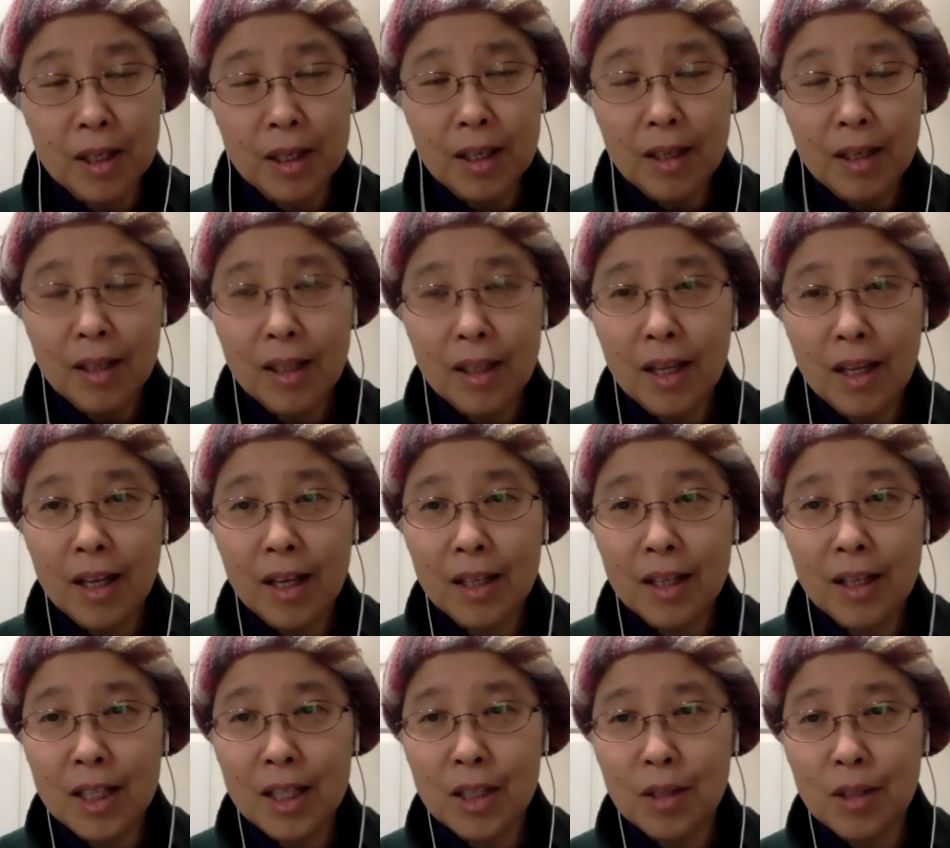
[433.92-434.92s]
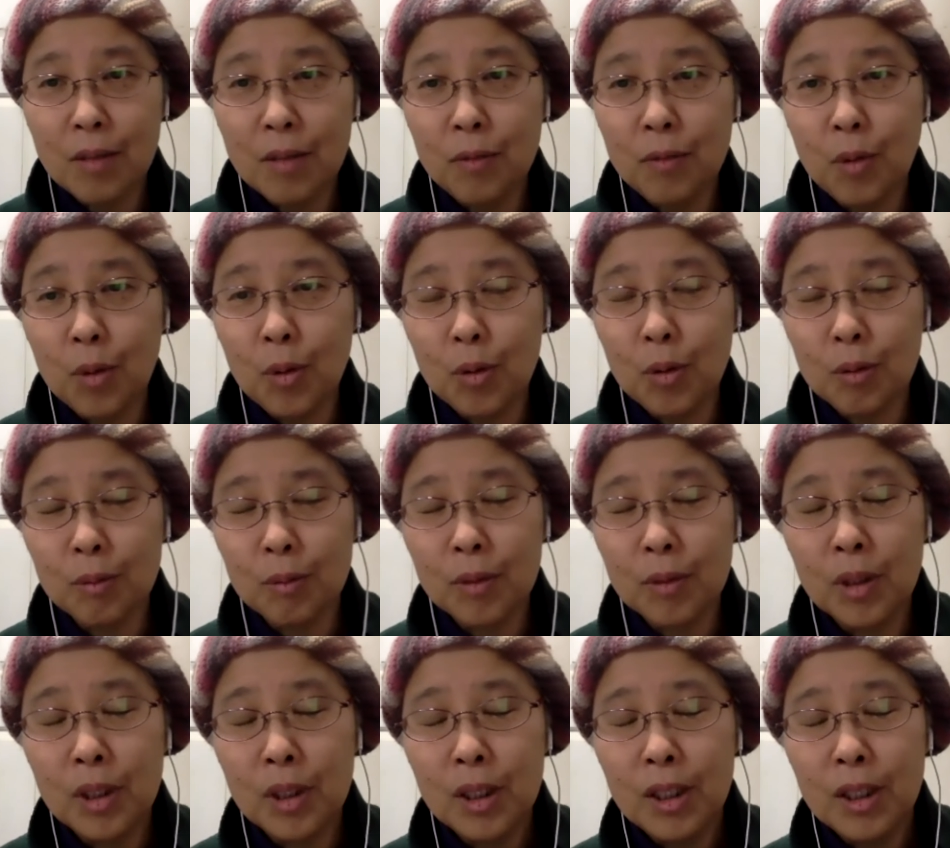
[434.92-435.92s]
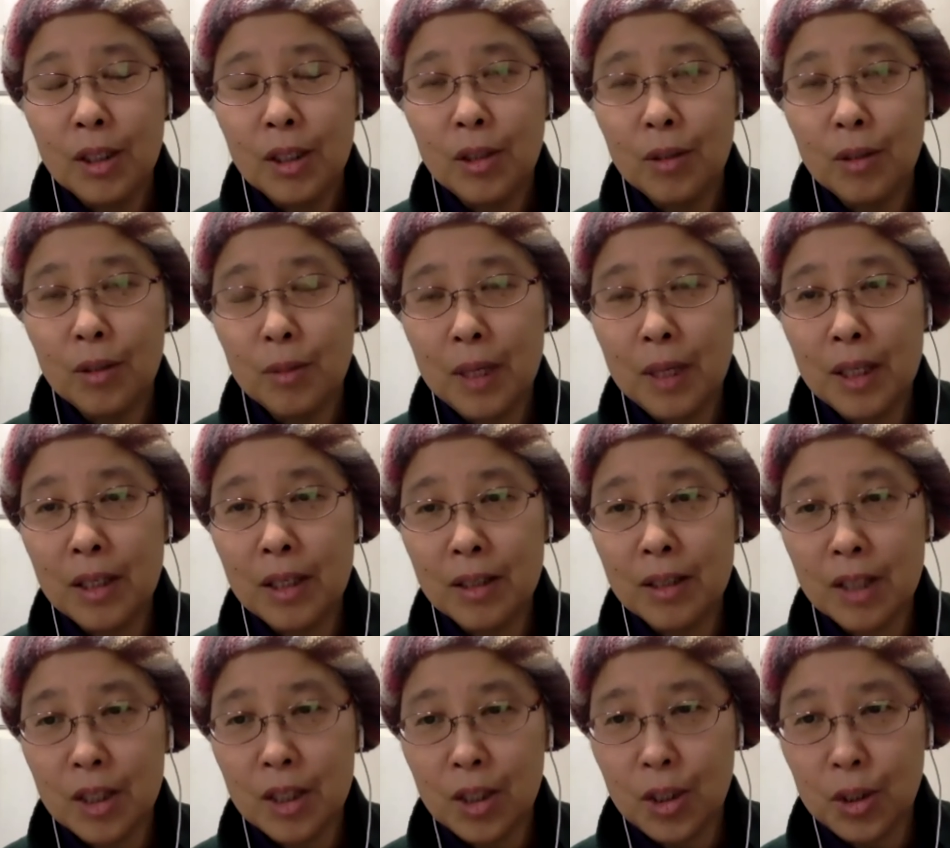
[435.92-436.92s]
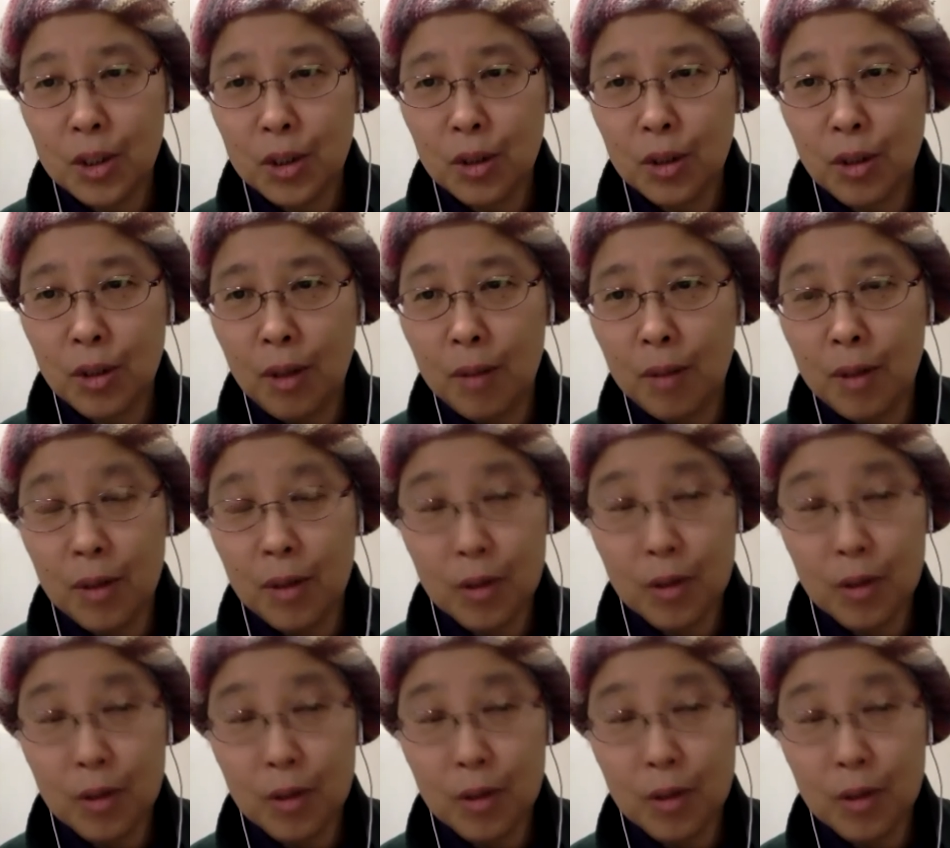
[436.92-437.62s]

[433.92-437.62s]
That is a form to make a decision about your